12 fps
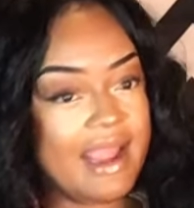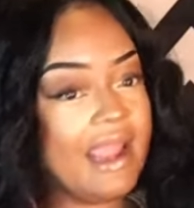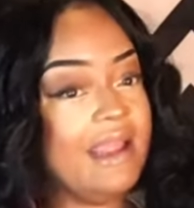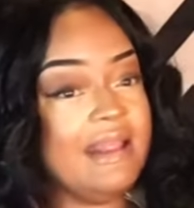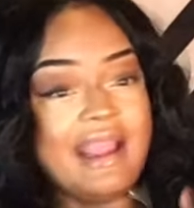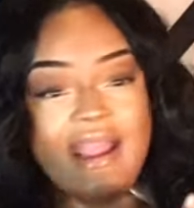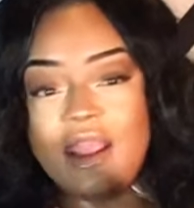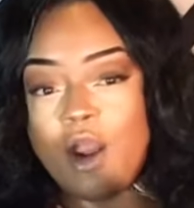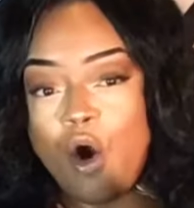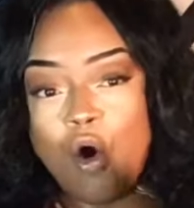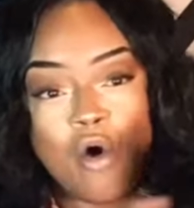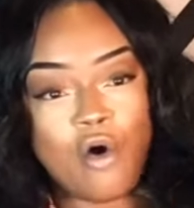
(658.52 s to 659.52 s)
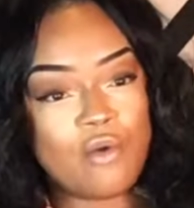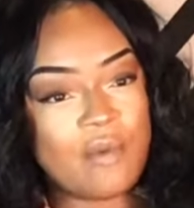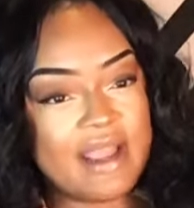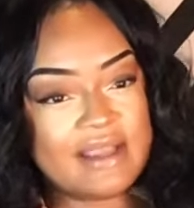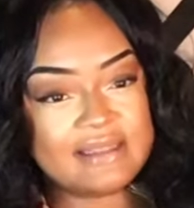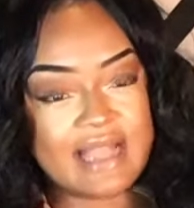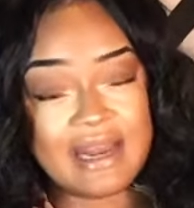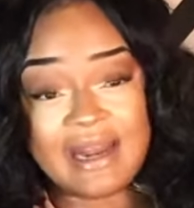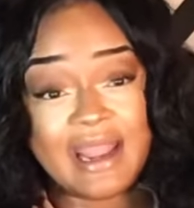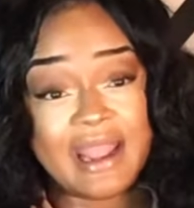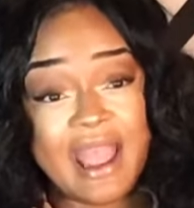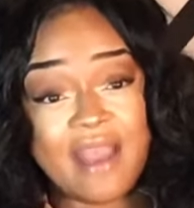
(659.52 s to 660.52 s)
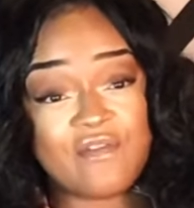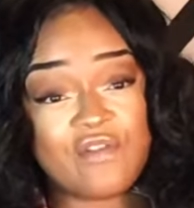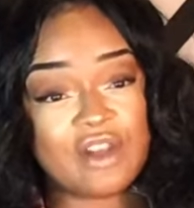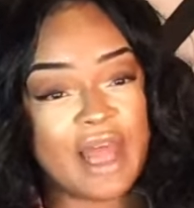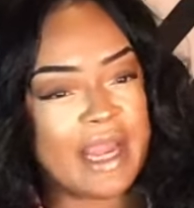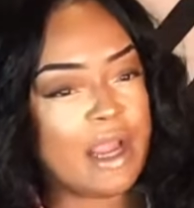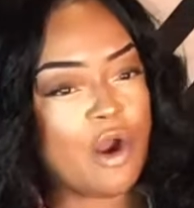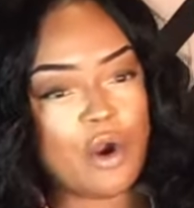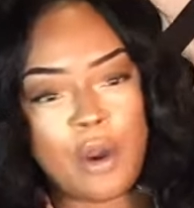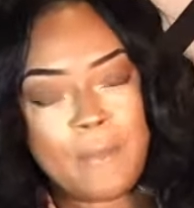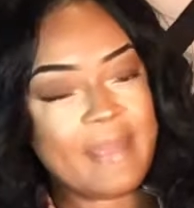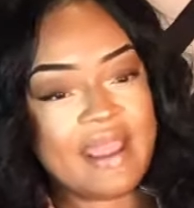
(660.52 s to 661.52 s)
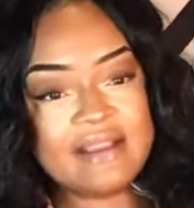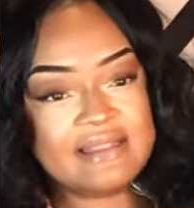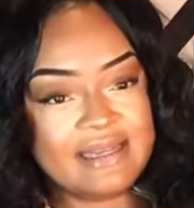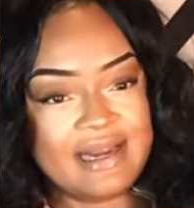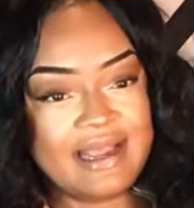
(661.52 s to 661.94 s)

and they always and they have like amazing